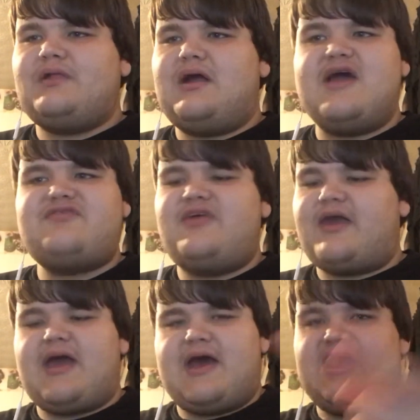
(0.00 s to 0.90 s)
I think
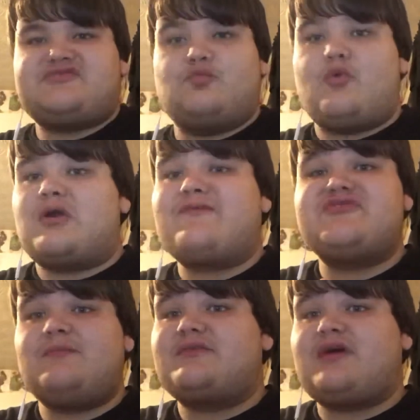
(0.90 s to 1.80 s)
it has some wonderful
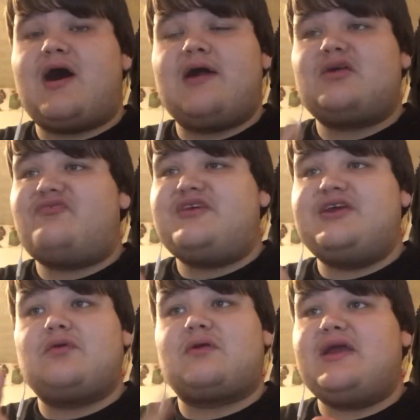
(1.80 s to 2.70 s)
cinematography,
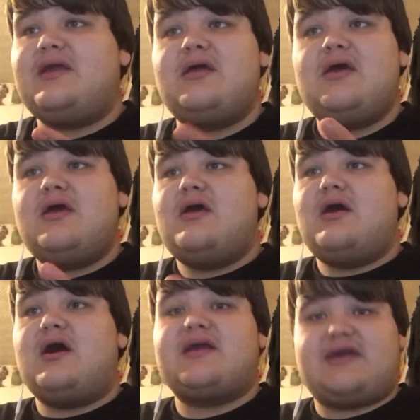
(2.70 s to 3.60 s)
great
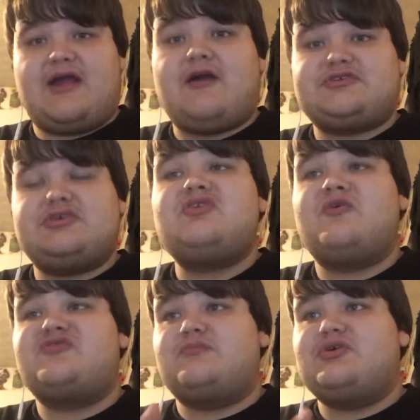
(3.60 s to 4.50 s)
characters
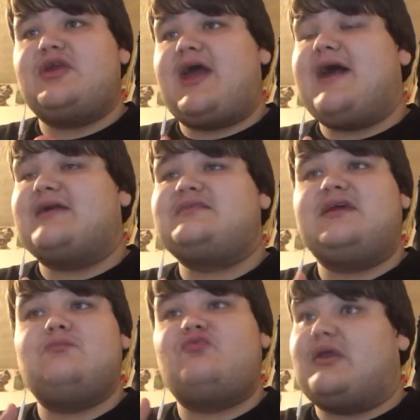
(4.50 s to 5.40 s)
with some good
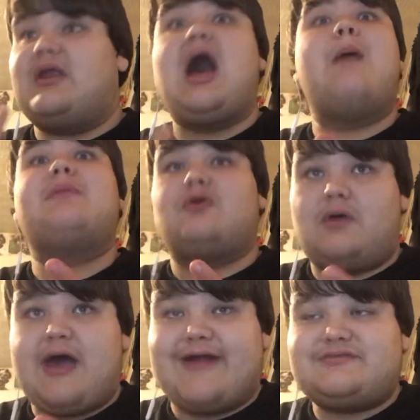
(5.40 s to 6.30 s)
acting,
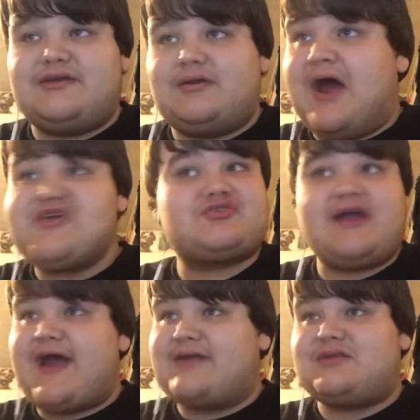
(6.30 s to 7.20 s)
phenomenal acting, not just
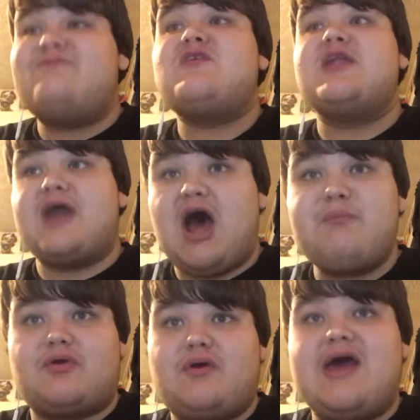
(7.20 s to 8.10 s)
great acting,
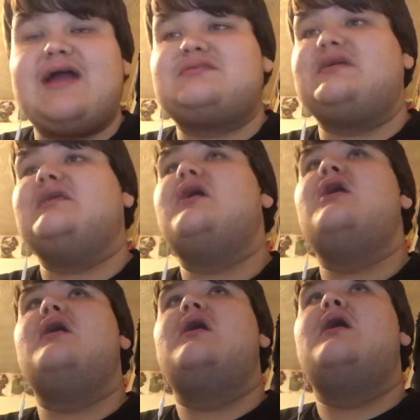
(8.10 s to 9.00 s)
phenomenal acting.
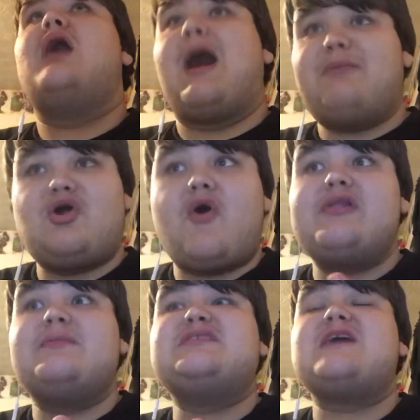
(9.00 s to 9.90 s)
I'm gonna go on
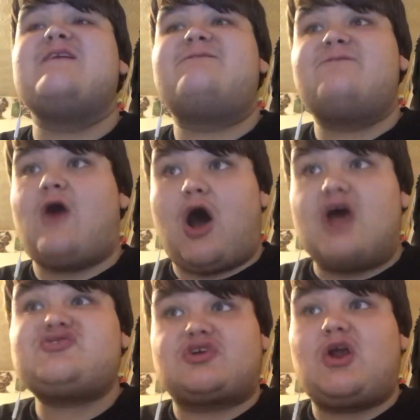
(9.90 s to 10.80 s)
a limb and say
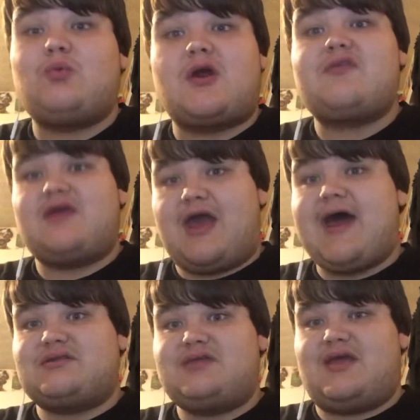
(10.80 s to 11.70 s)
Oscar-worthy
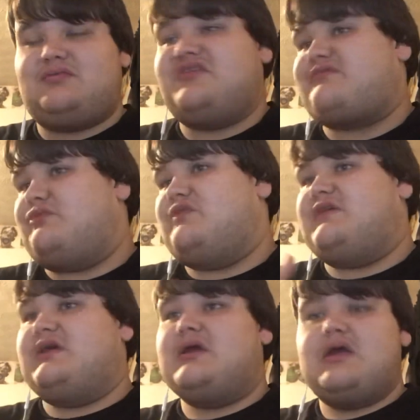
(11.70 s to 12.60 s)
acting in this
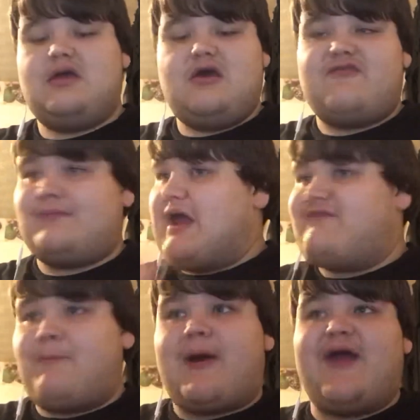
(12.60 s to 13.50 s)
movie from
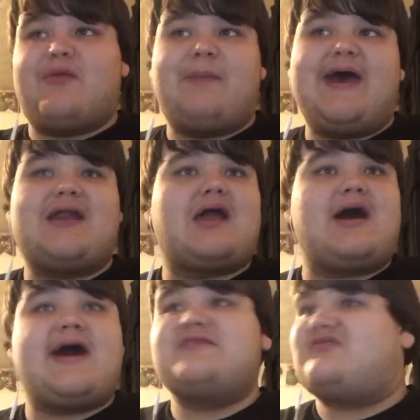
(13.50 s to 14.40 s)
everybody, the bad
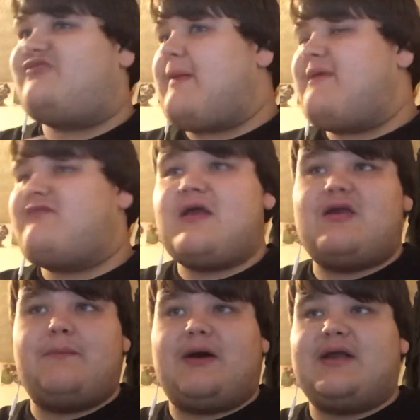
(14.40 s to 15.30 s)
guys, the family, from
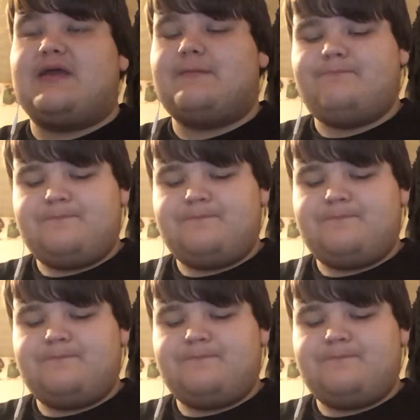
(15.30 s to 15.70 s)
everybody.